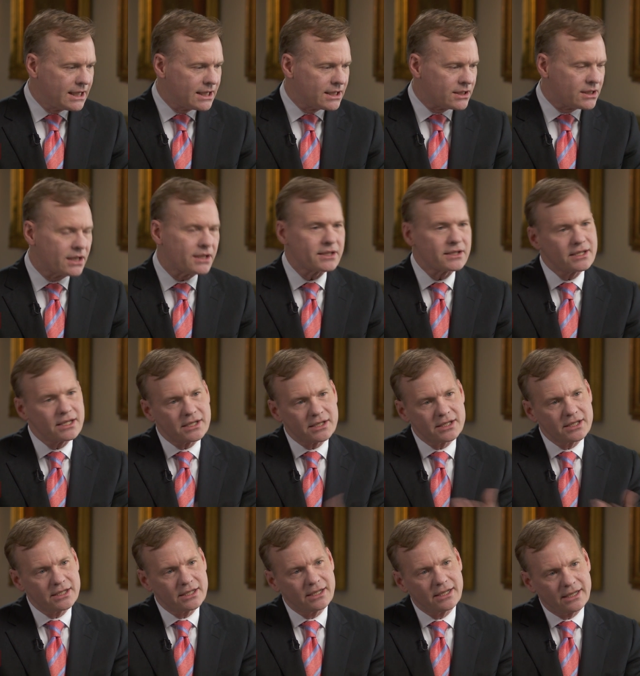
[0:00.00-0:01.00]
Does
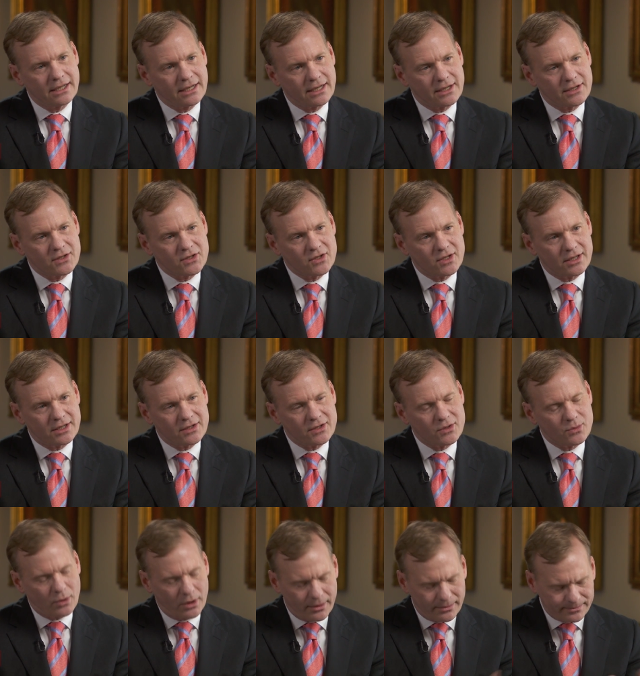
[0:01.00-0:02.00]
this
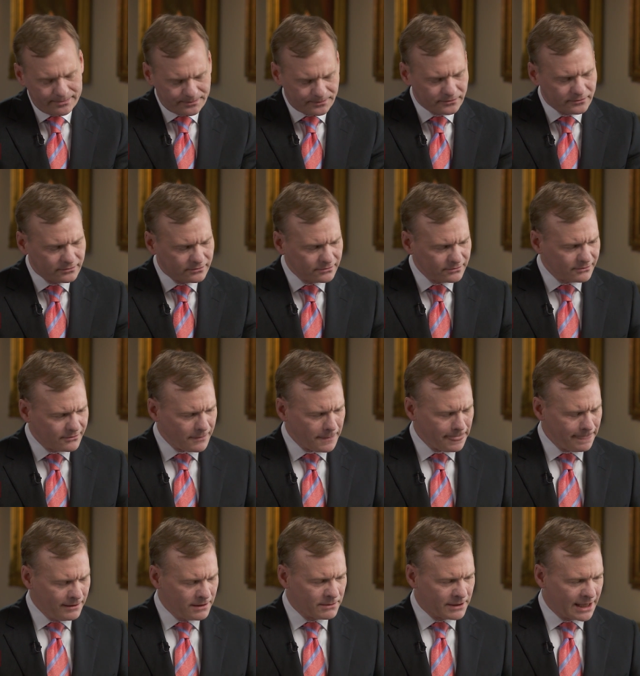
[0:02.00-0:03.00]
instance, well, let